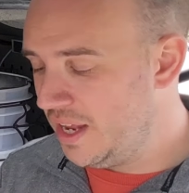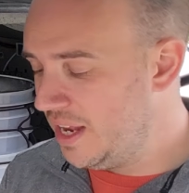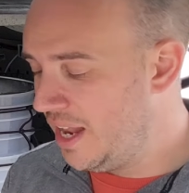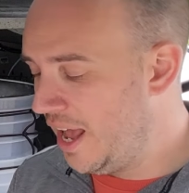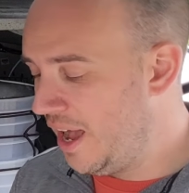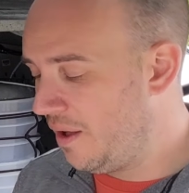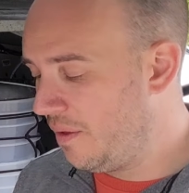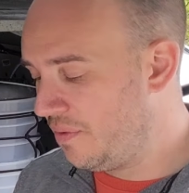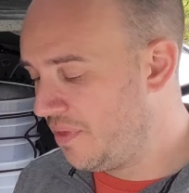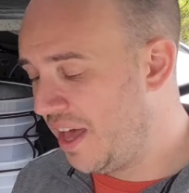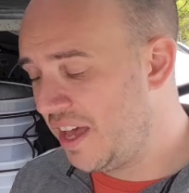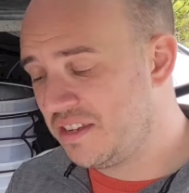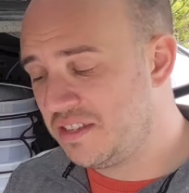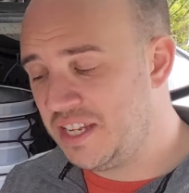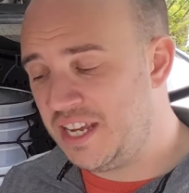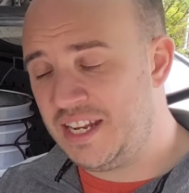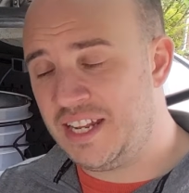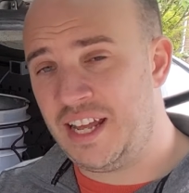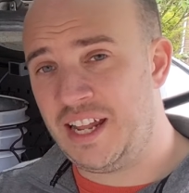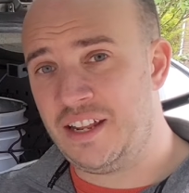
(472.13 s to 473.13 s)
Now, that's
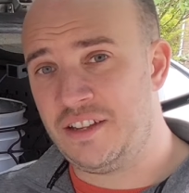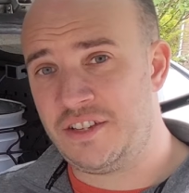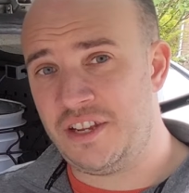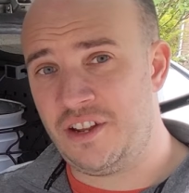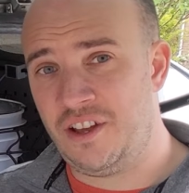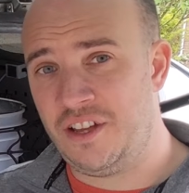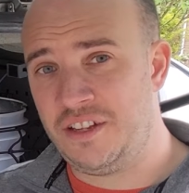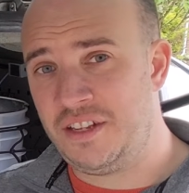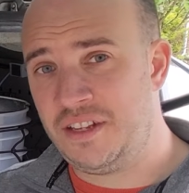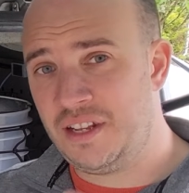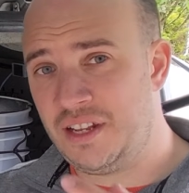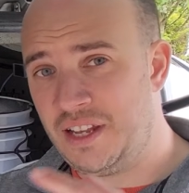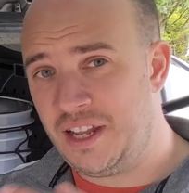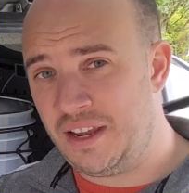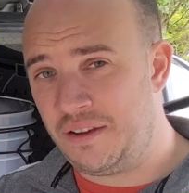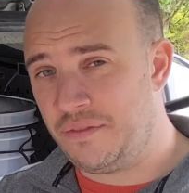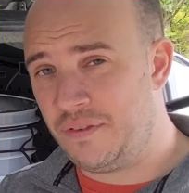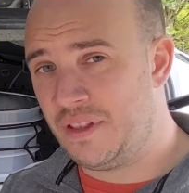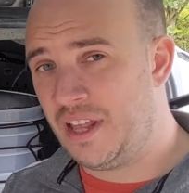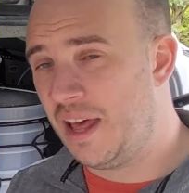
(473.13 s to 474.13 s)
Detailers United,
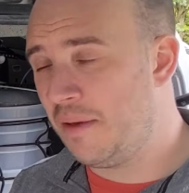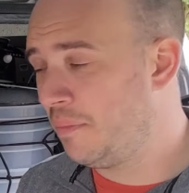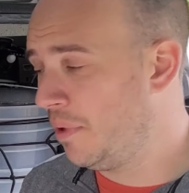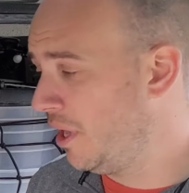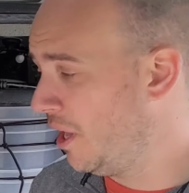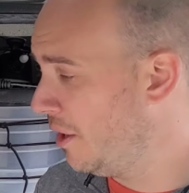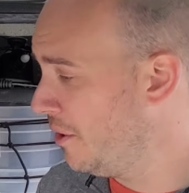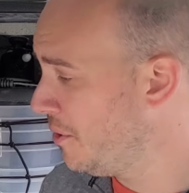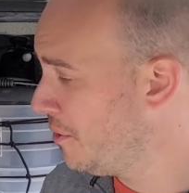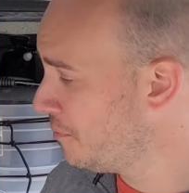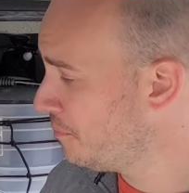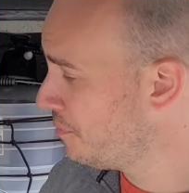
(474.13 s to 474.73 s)
link for that below.